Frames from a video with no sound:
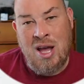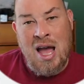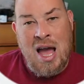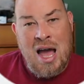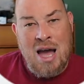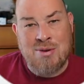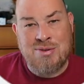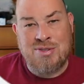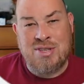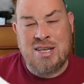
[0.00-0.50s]
I
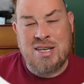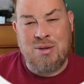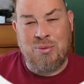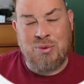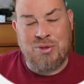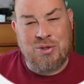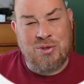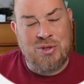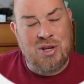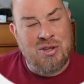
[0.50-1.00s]
was thinking, well,
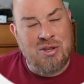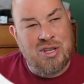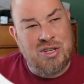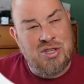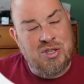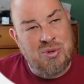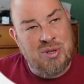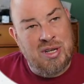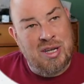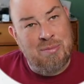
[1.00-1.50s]
dude, are they
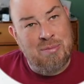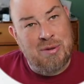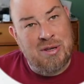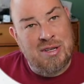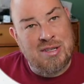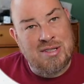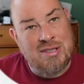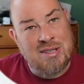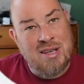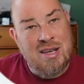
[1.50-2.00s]
doing it
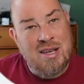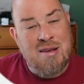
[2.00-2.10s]
because